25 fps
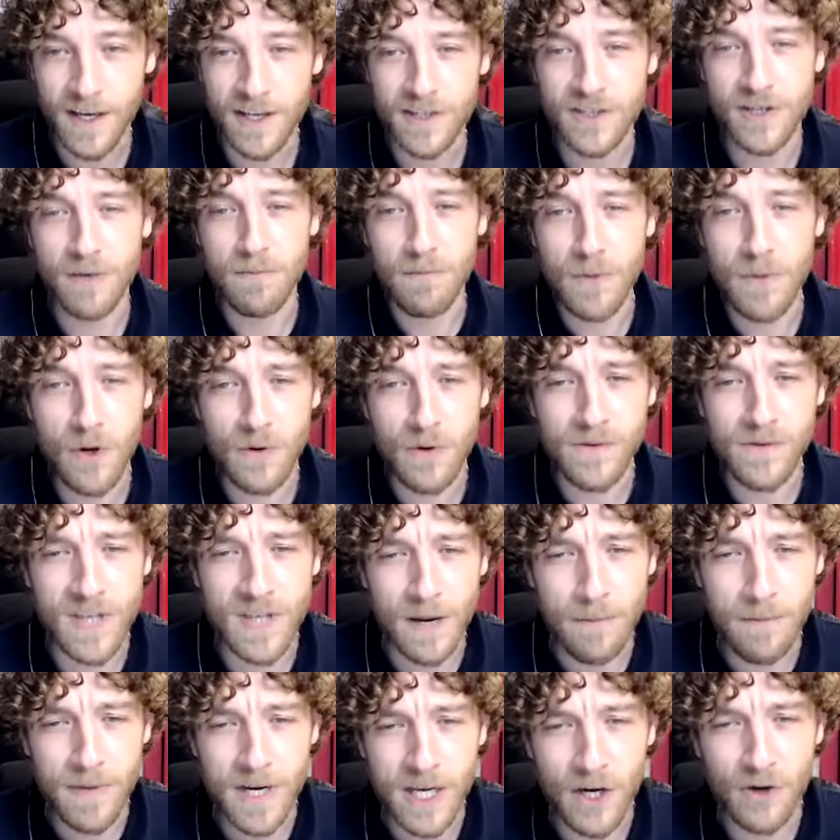to move
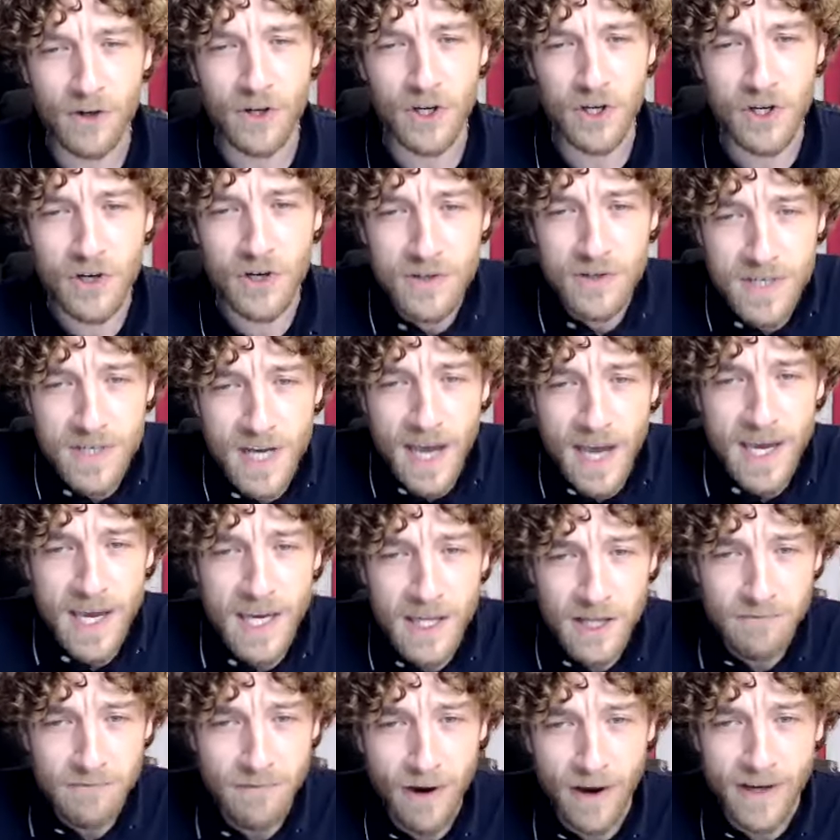somebody on a good day
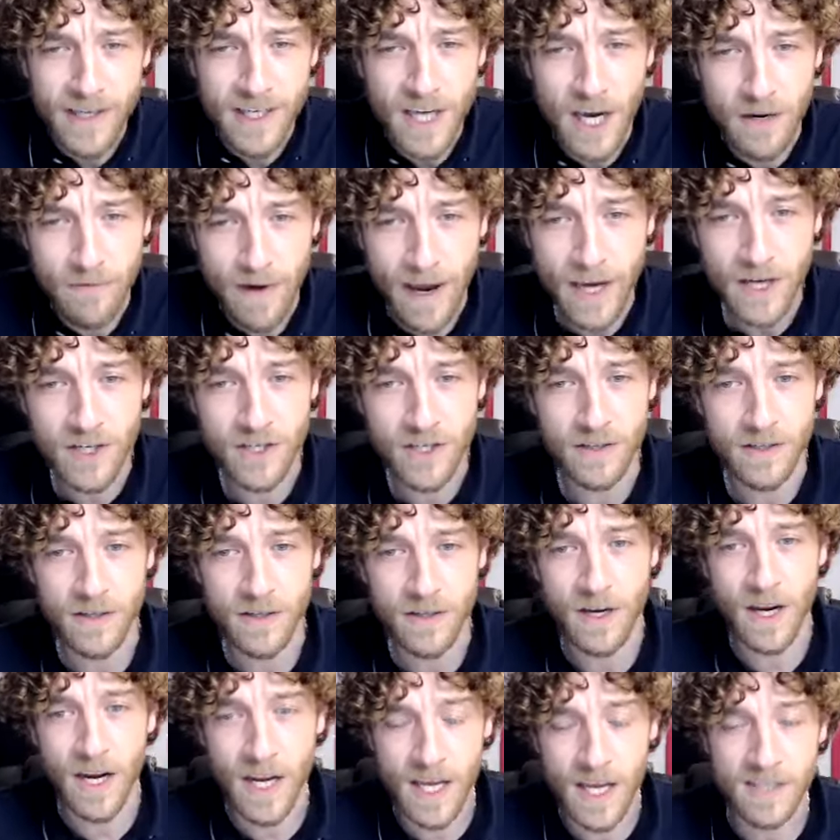in the right direction
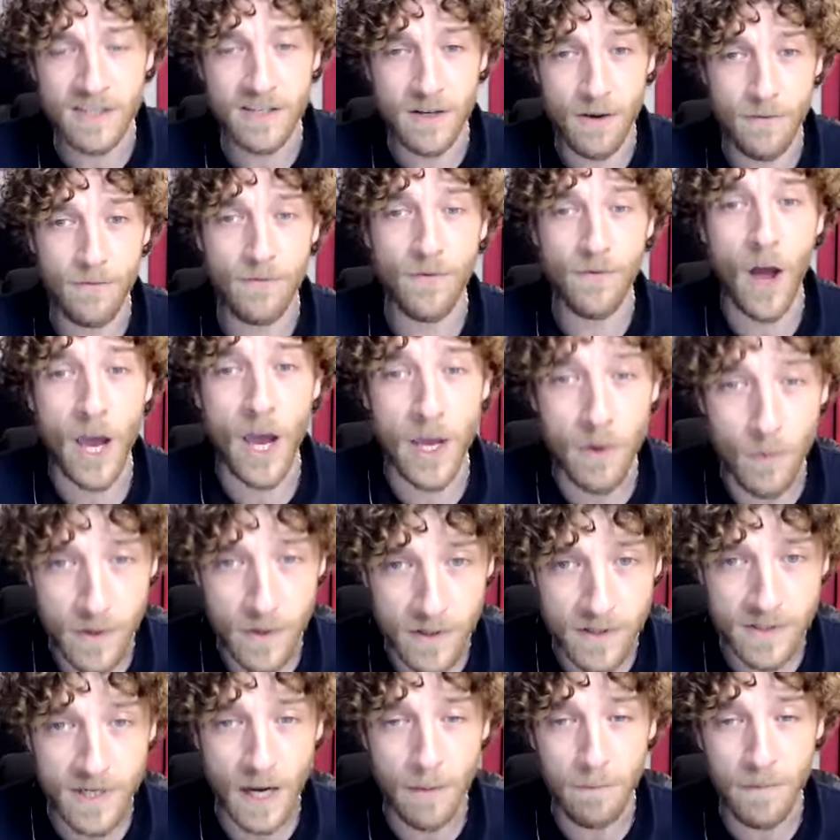than it is to fight
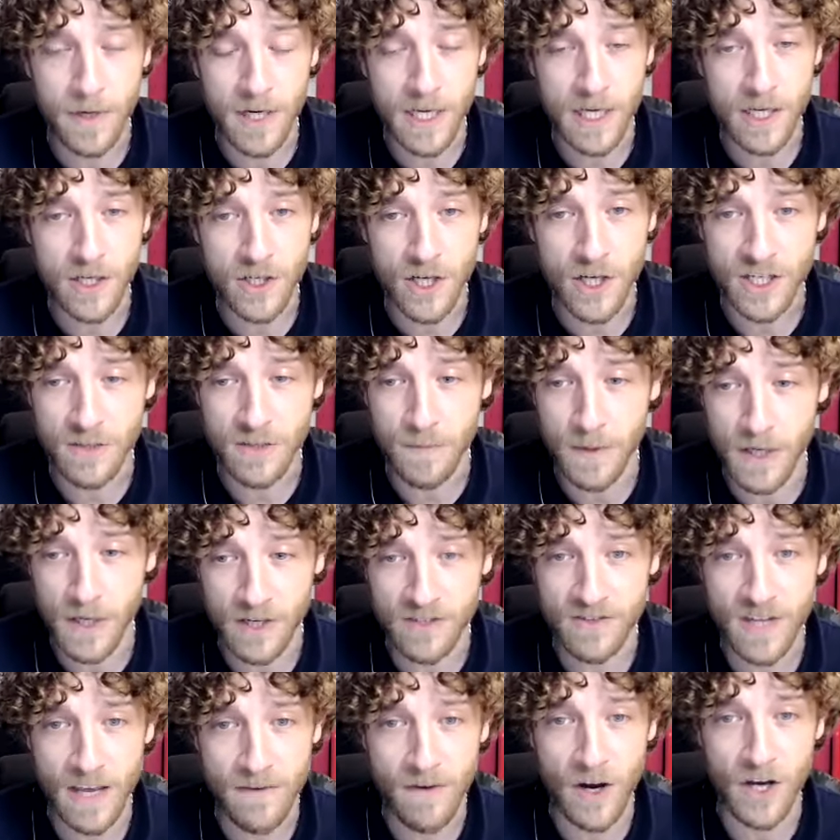with somebody just
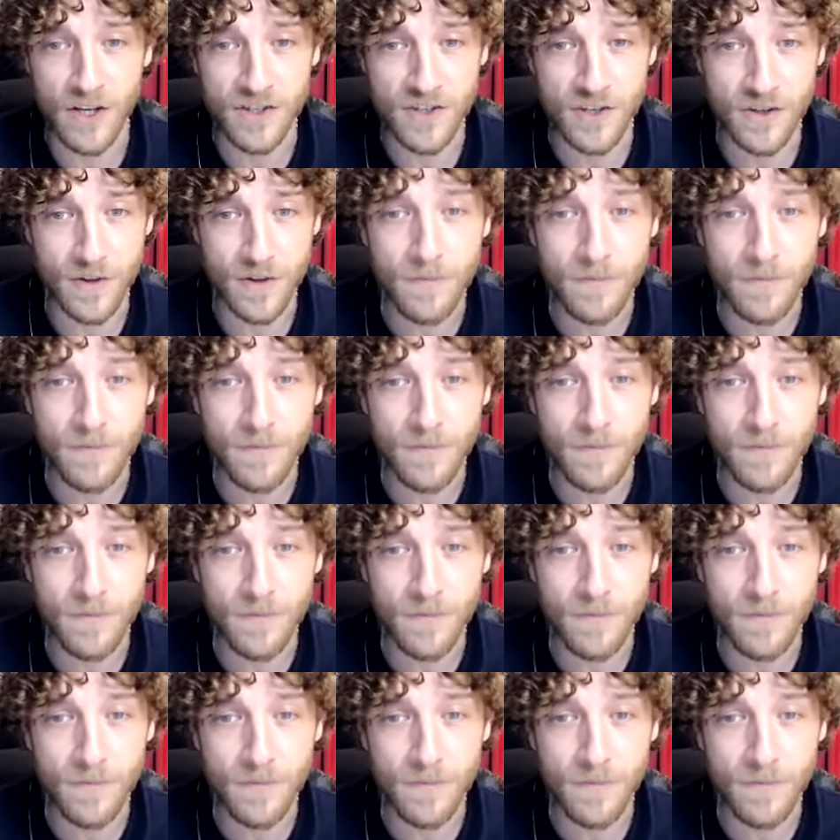because they've answered